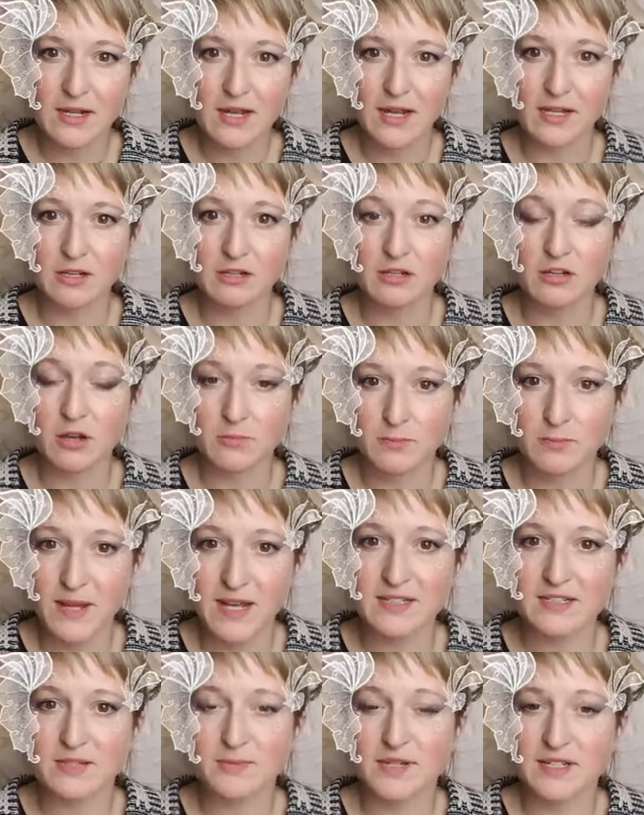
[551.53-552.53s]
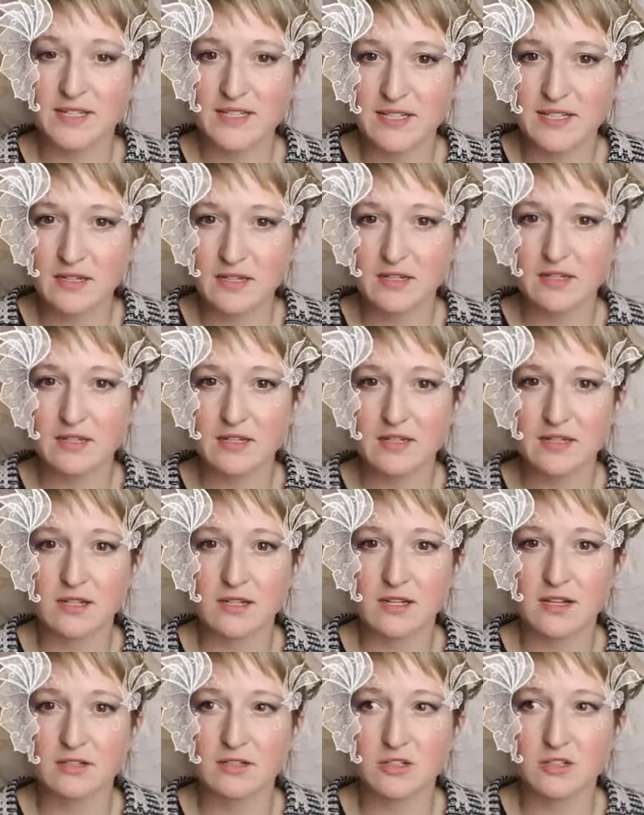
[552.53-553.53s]
I could come back to my
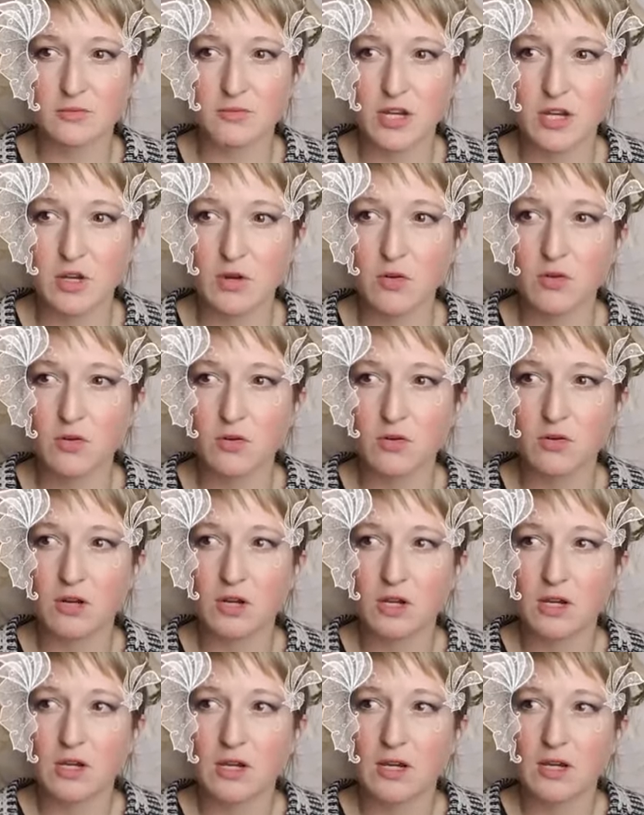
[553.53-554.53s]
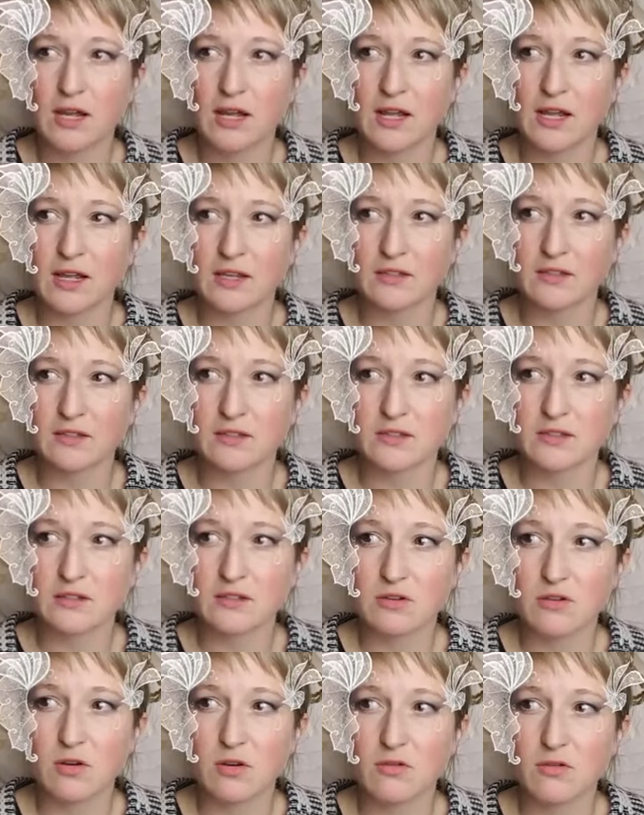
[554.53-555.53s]
center and to my core and
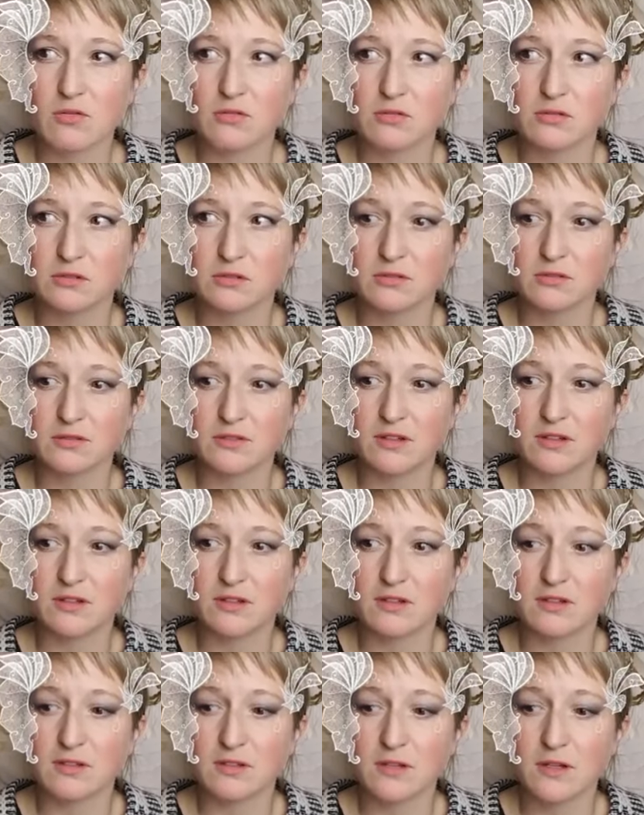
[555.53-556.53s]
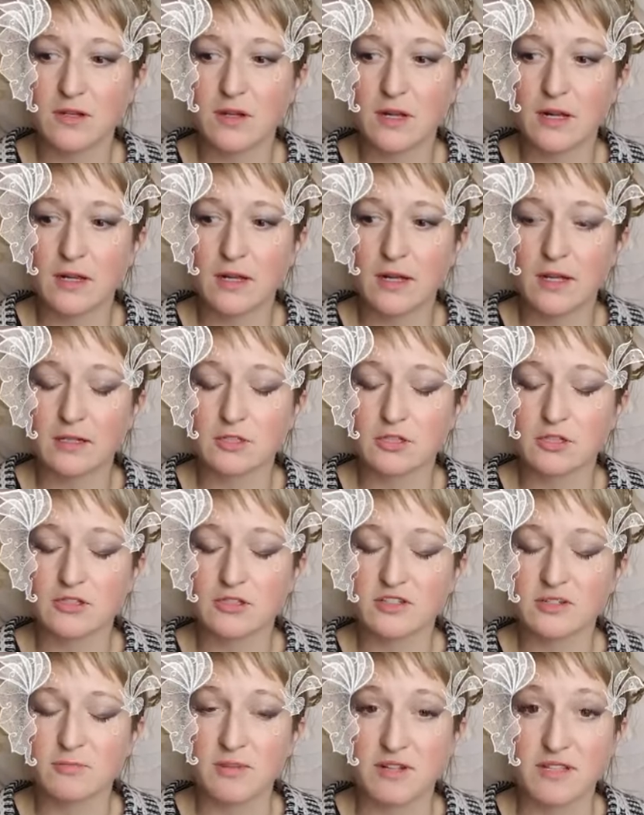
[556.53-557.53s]
know that I
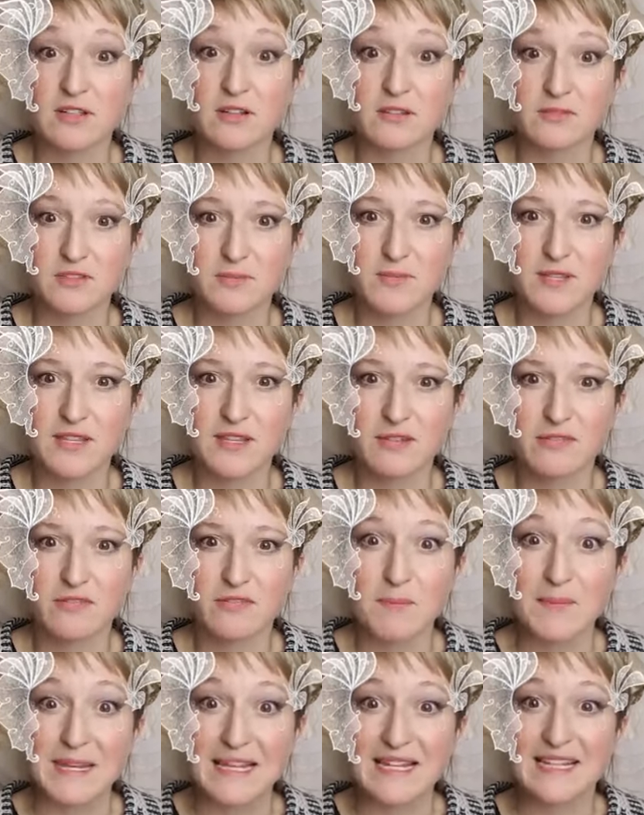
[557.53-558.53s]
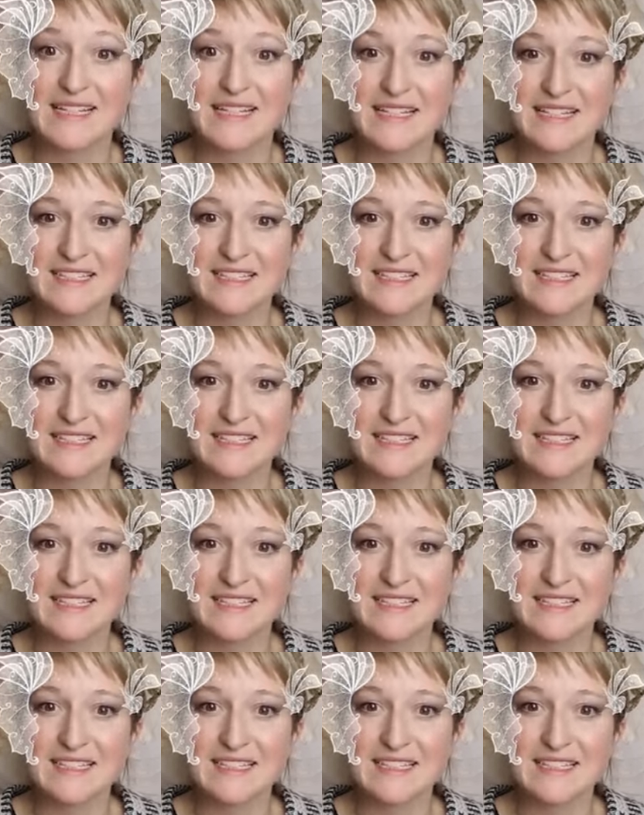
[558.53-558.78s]
trusted myself to be there for me.